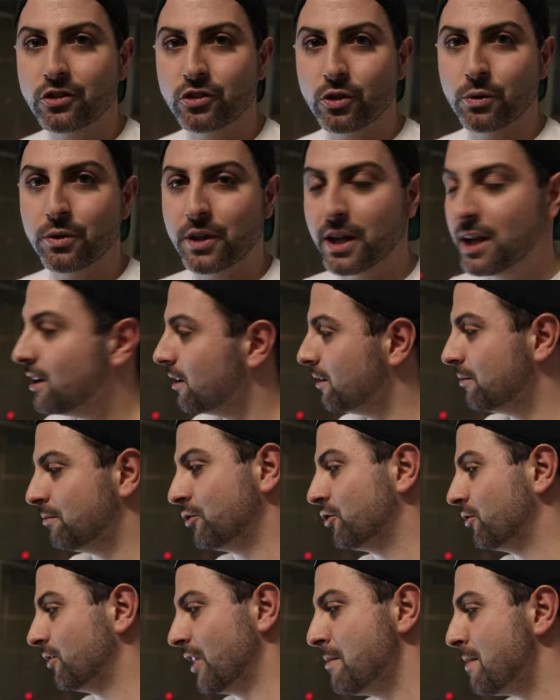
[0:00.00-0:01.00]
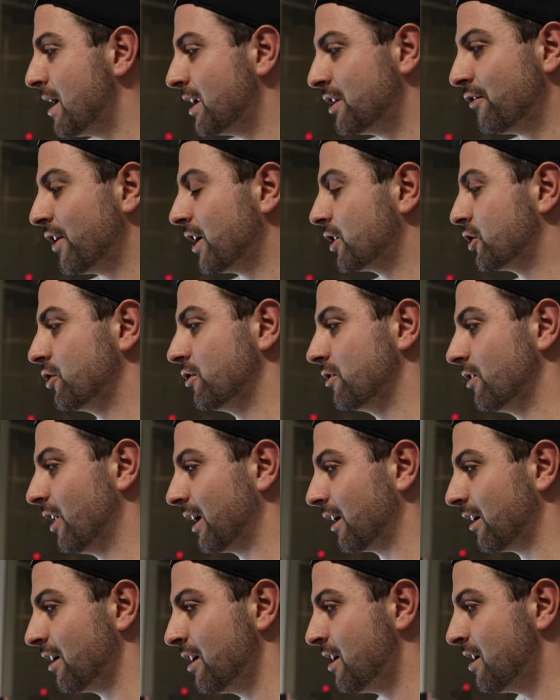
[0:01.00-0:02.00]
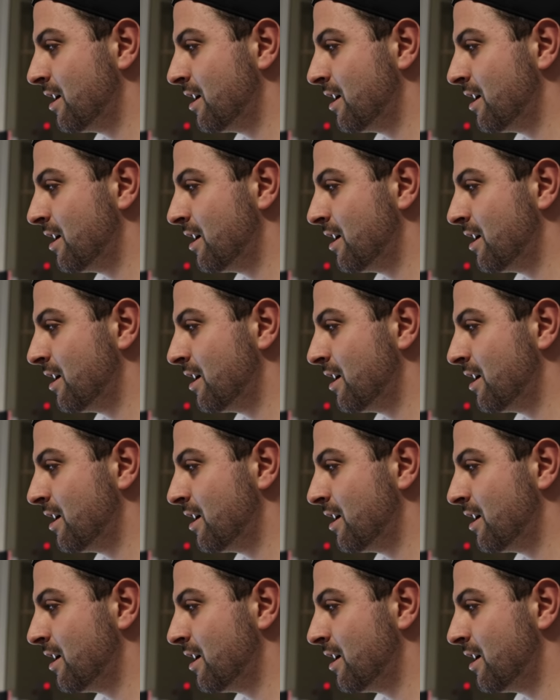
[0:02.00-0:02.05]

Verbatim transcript: So they manufactured like